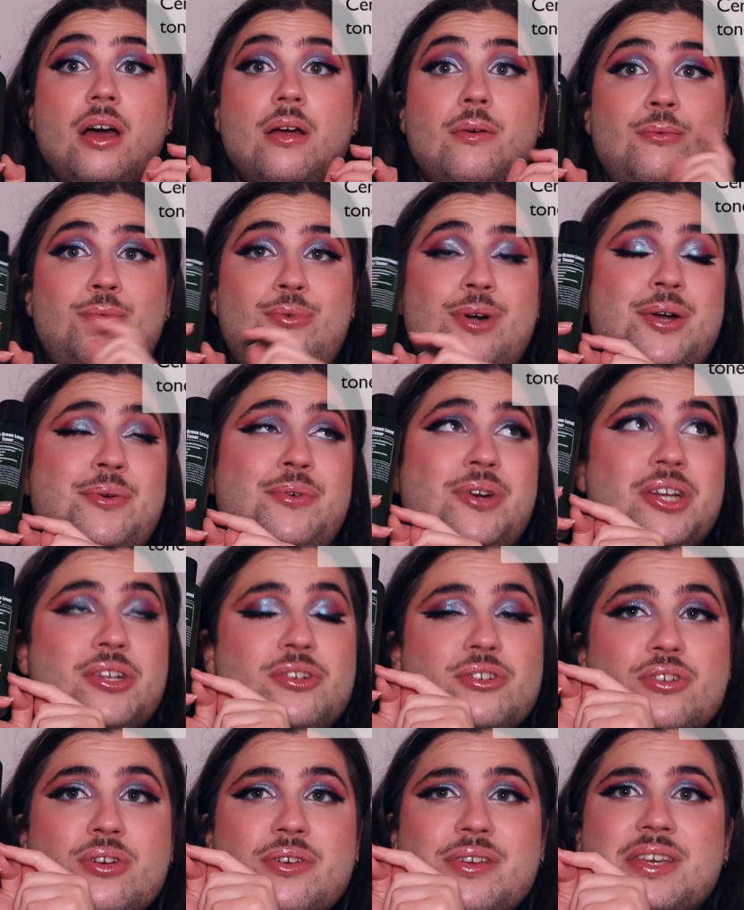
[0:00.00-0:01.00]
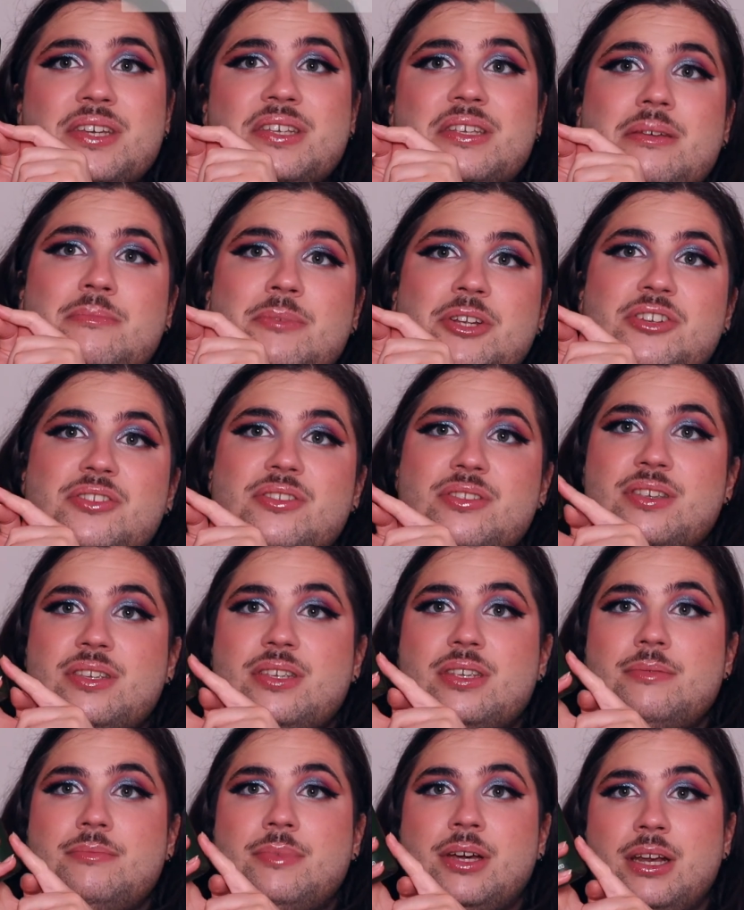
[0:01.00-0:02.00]
Really enjoy this. I mentioned
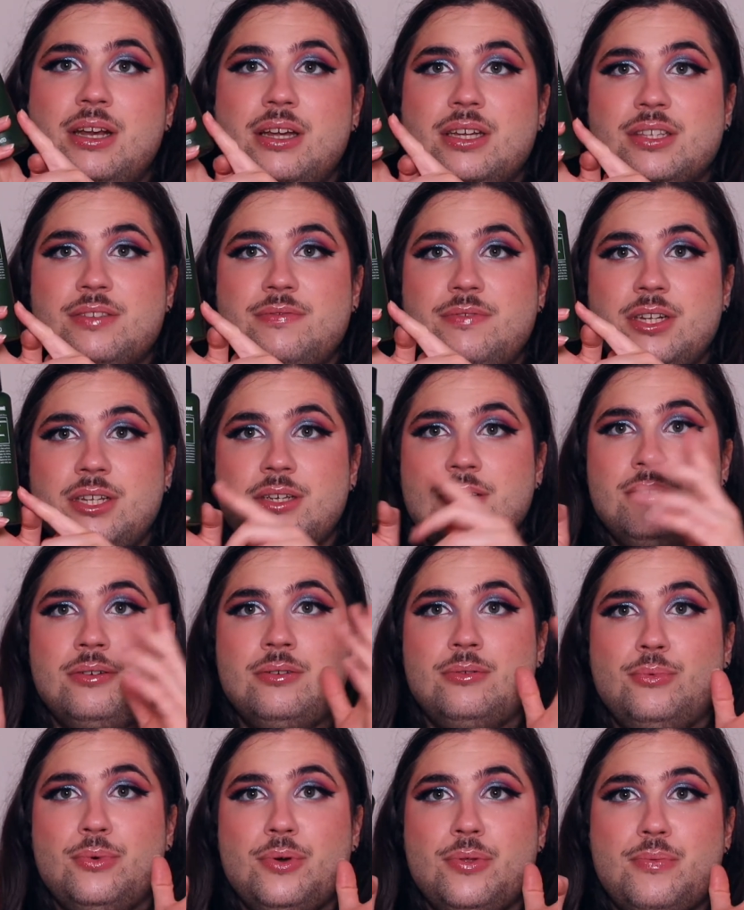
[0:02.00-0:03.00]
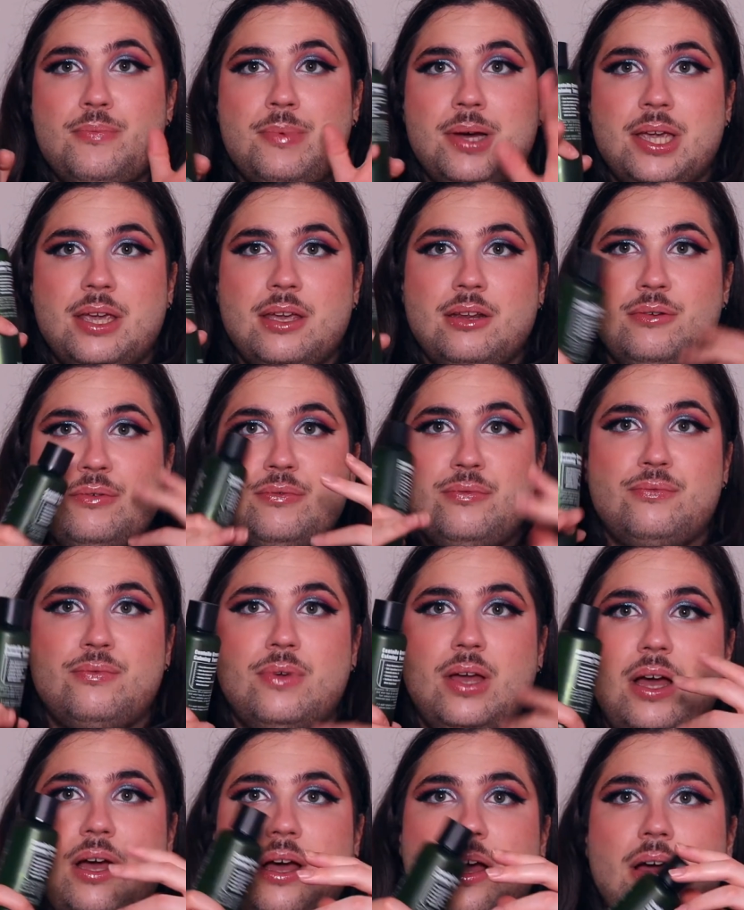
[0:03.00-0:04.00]
this in my last video with my kind of
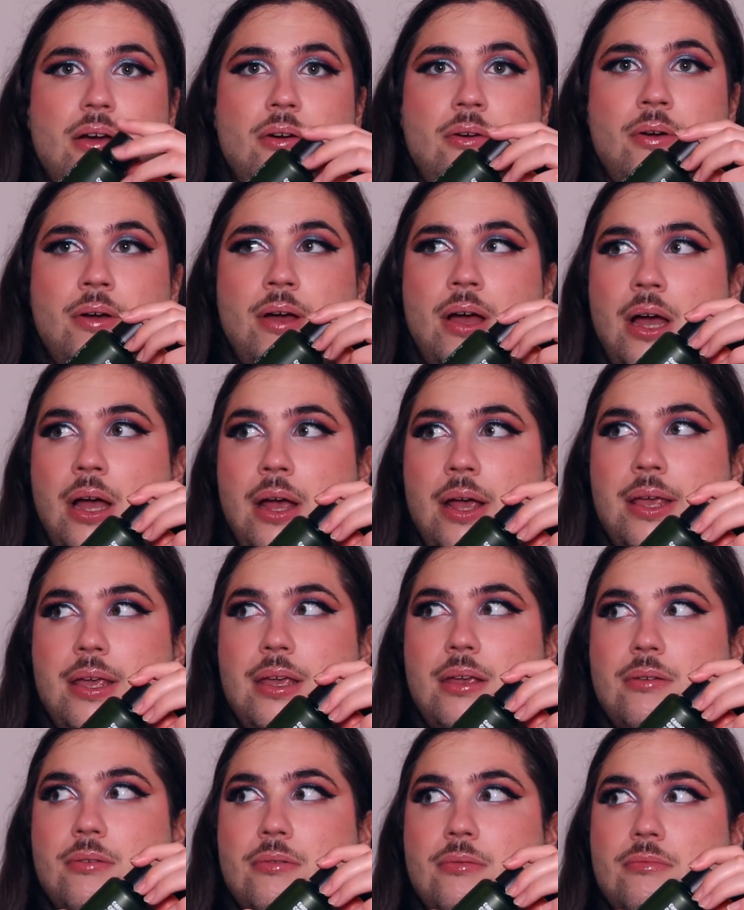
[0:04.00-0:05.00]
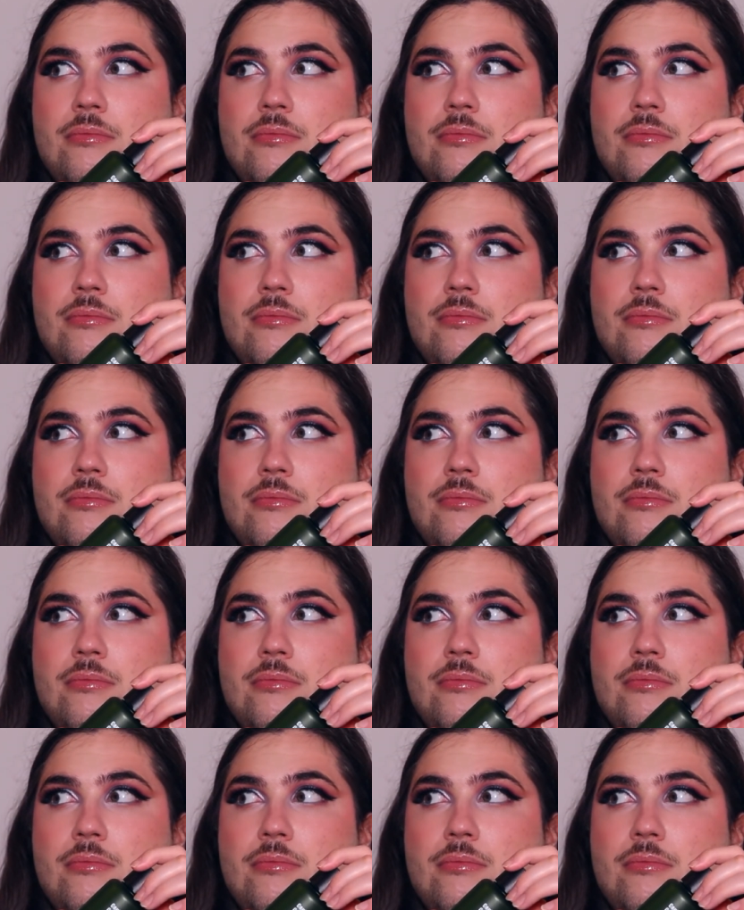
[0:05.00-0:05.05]
how I